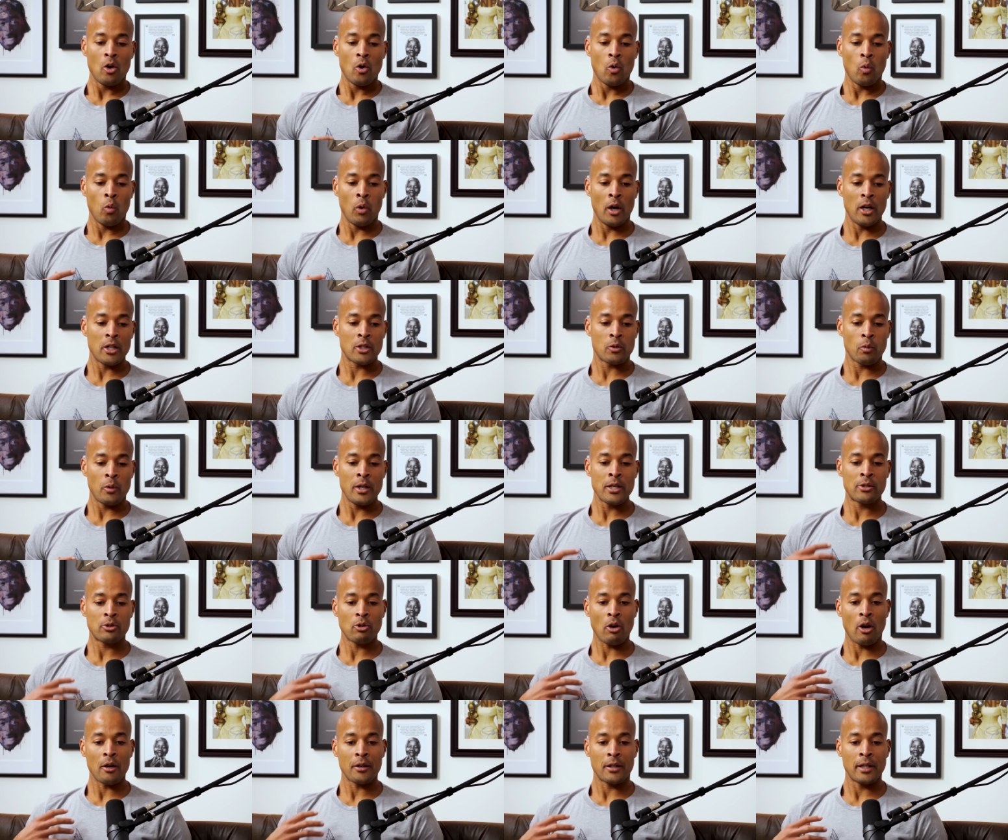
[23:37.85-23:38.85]
was we
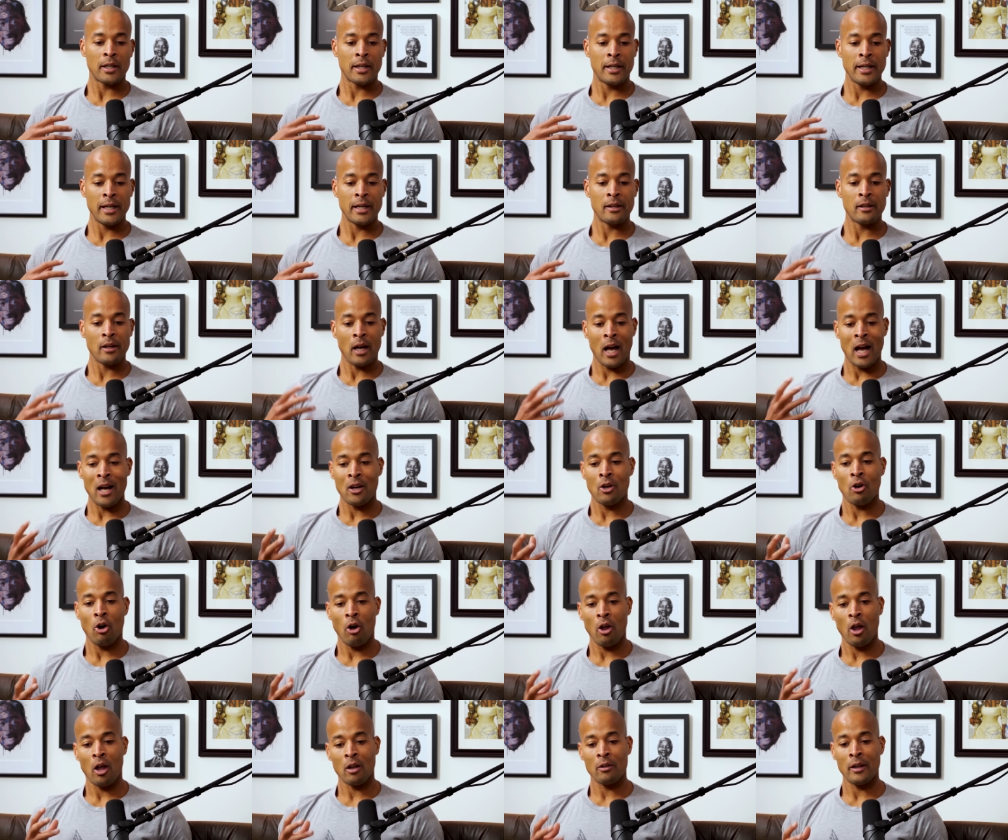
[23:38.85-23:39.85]
start to get, I
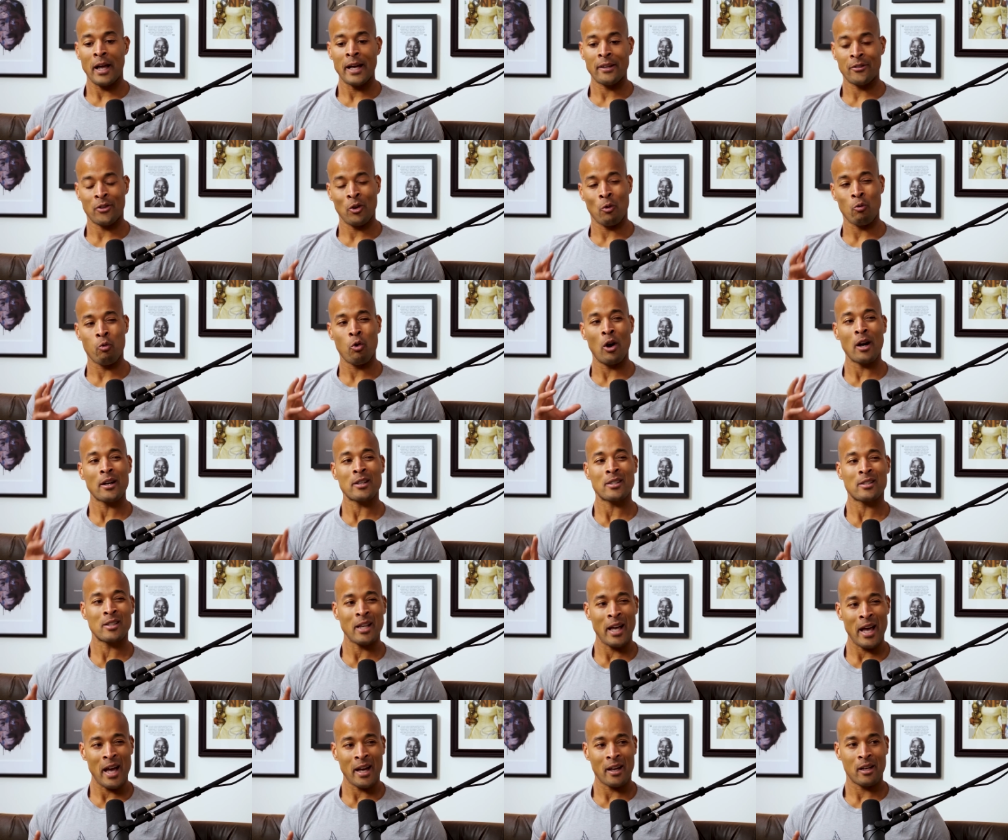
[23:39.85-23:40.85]
call it like the
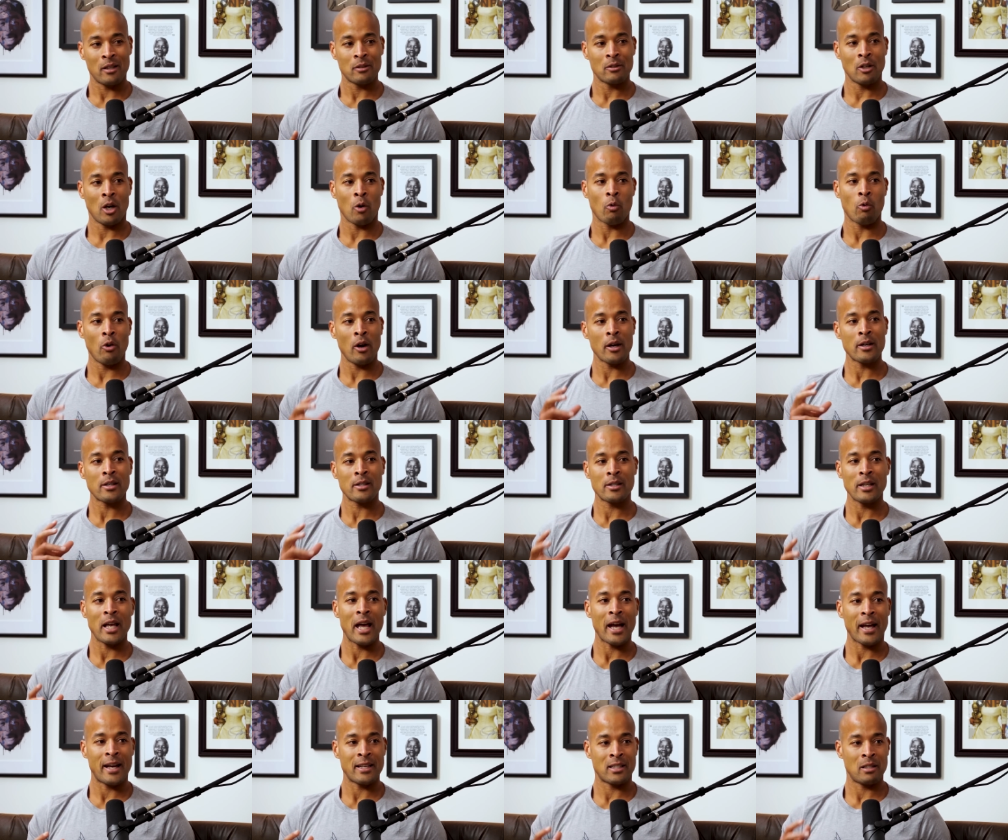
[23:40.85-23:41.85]
rucksack. A
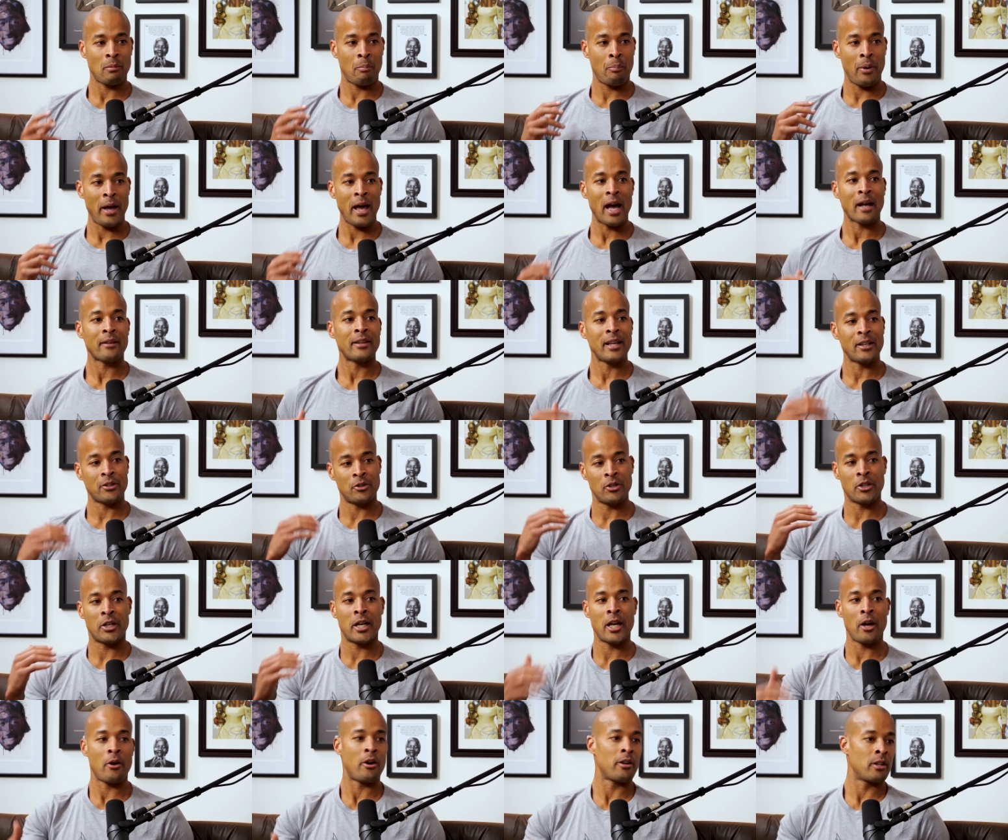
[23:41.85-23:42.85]
rucksack is a pack that you
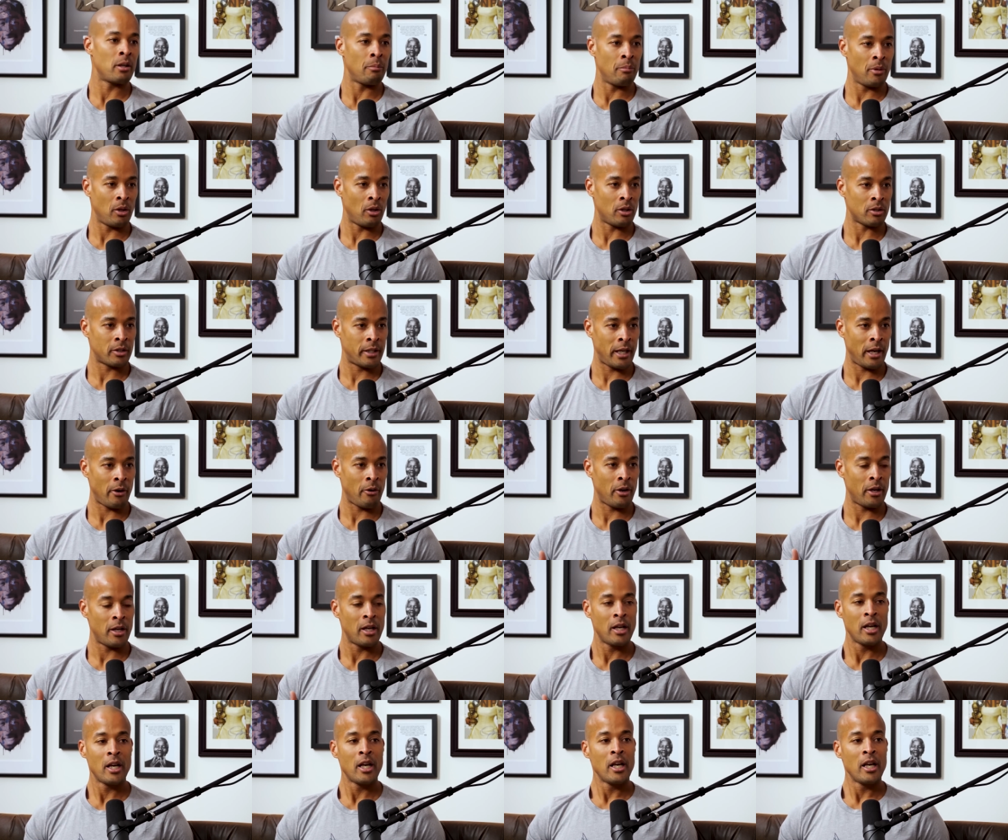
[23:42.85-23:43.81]
carry in the military